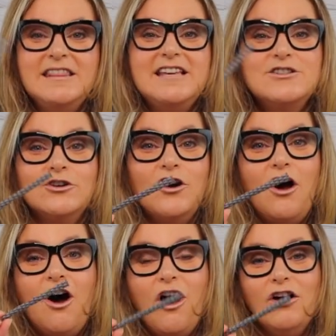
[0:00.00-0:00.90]
These
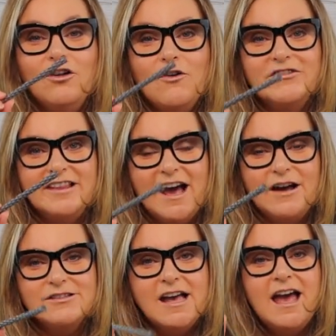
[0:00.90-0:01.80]
are all over the
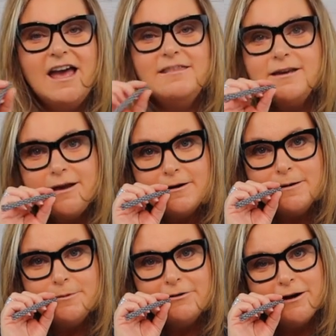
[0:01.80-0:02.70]
house, and they carry
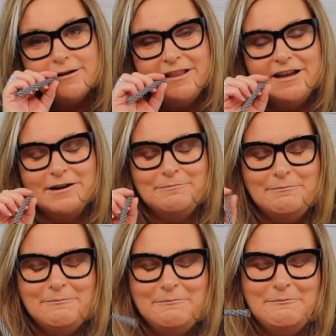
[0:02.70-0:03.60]
them around in
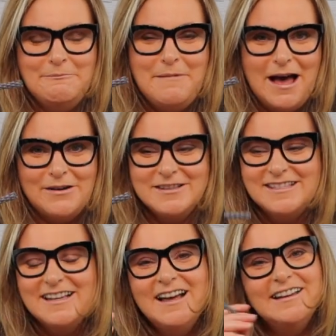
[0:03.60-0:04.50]
their
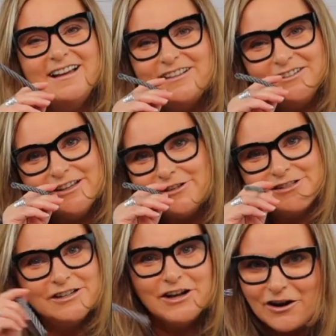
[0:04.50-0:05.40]
mouths like they're little
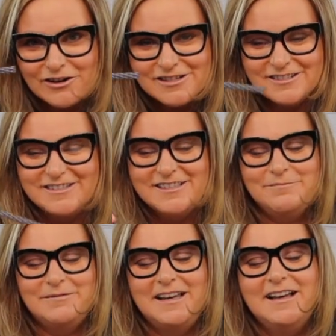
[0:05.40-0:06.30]
cigars or
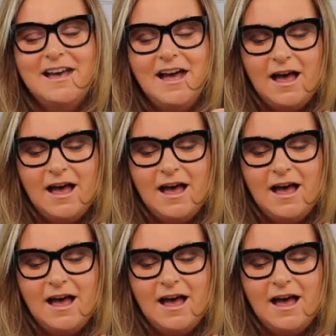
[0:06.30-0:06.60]
something.